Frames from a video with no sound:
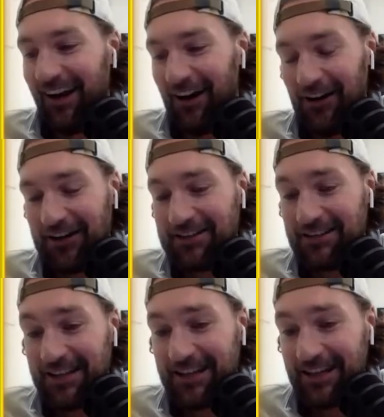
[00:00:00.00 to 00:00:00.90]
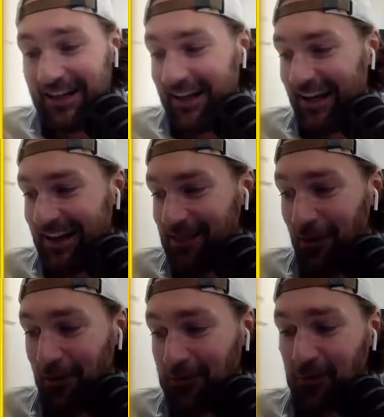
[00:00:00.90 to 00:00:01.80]
honestly,
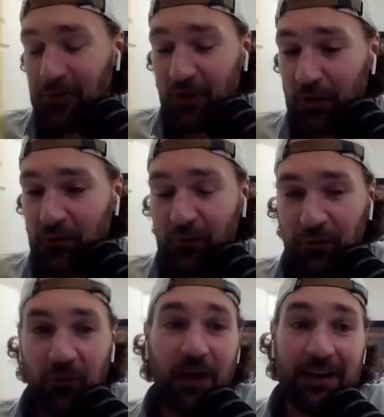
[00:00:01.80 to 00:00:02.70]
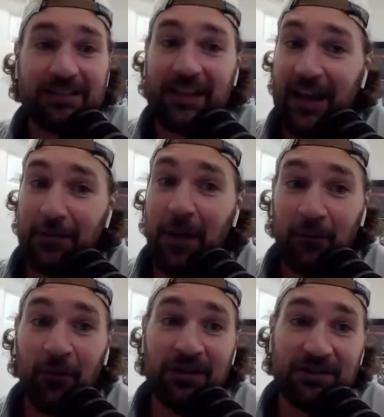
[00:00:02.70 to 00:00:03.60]
those were the funnest like
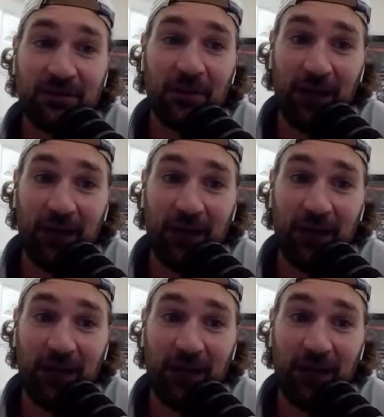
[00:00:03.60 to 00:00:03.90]
memories for